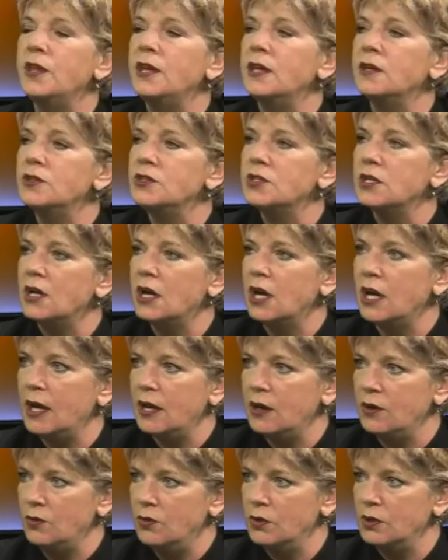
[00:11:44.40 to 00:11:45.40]
the
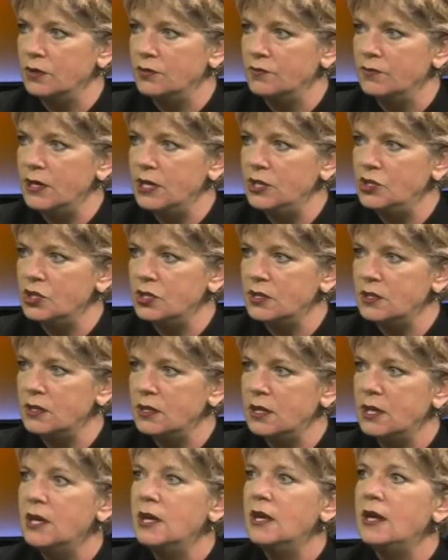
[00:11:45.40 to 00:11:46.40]
entire Auckland region,
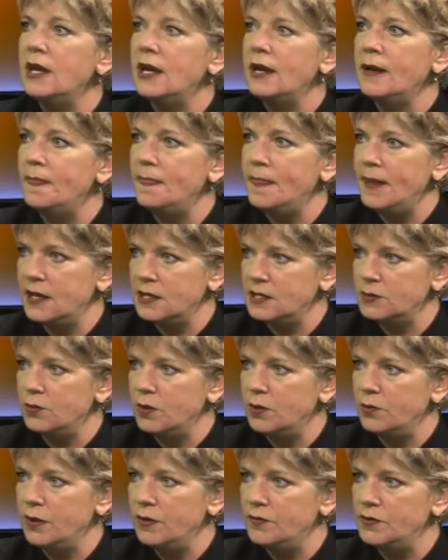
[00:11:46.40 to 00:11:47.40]
and that's
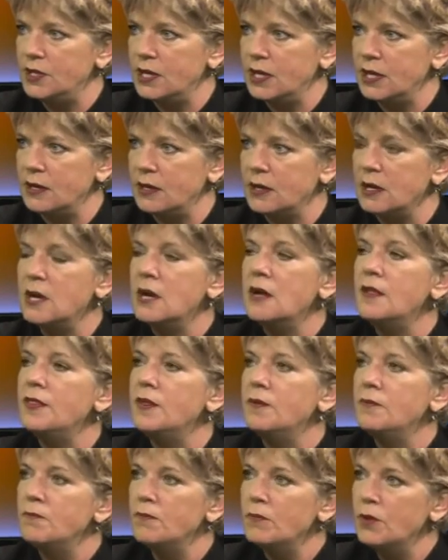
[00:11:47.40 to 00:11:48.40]
what we've done. The
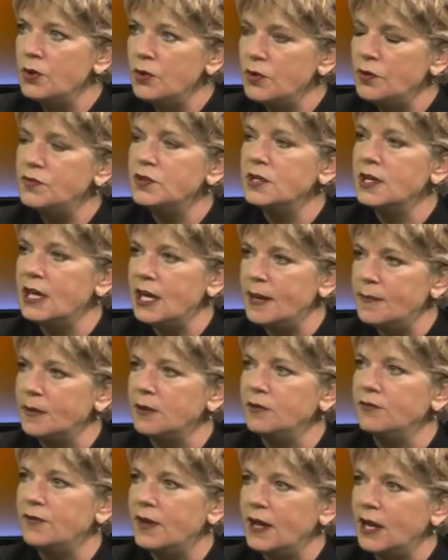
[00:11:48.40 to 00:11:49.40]
move to
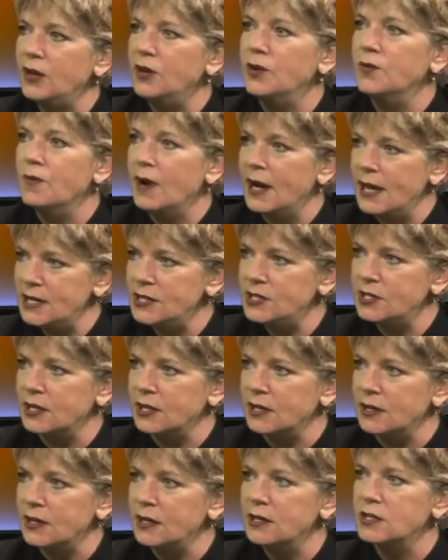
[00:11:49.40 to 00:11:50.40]
capital value
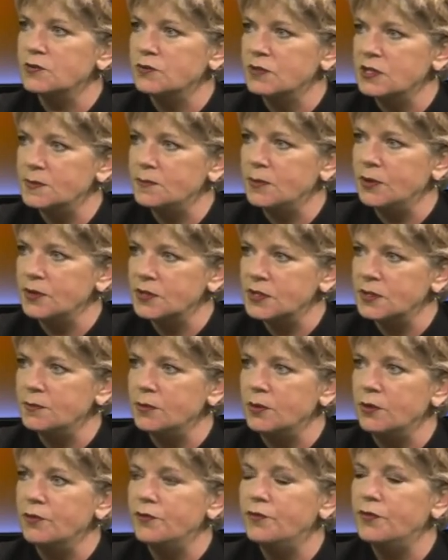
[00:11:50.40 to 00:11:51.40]
rating is
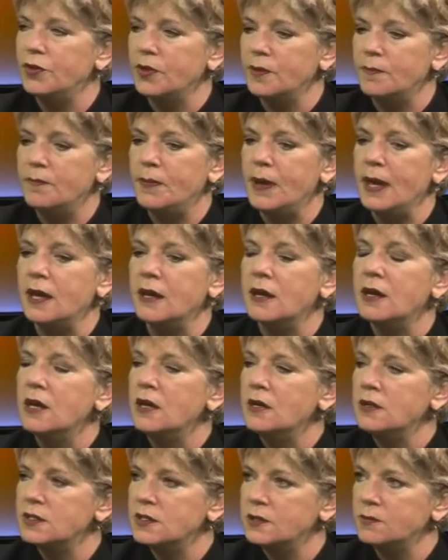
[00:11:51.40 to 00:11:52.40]
responsible for the big
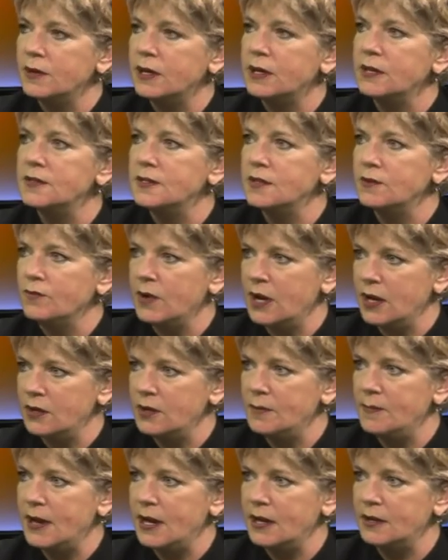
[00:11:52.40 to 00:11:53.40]
swings and
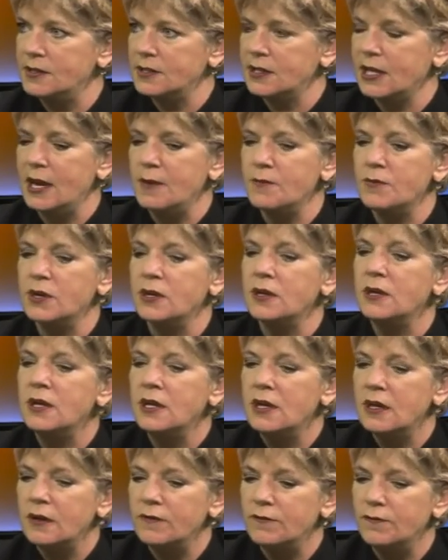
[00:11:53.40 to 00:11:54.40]
roundabouts. Cameron
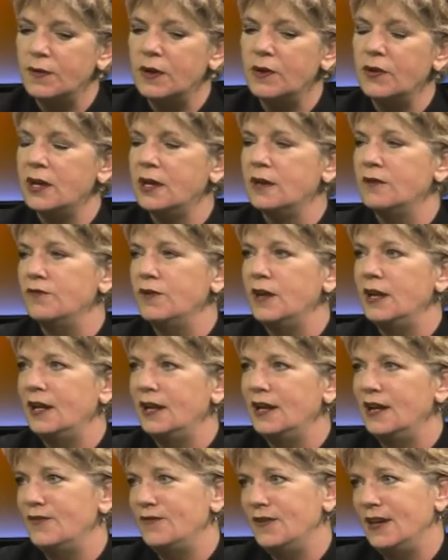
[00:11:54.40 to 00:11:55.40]
very
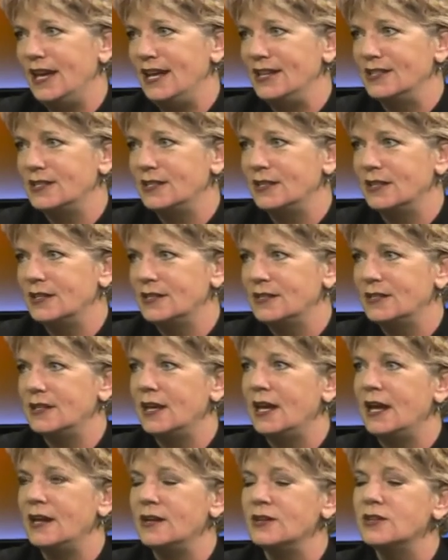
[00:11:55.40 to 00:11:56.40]
conveniently forgets this,
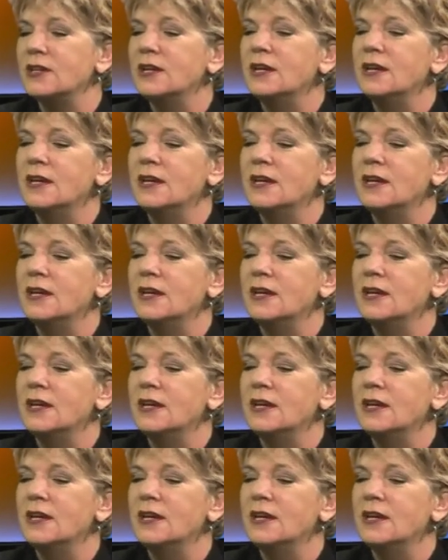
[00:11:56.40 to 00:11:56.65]
and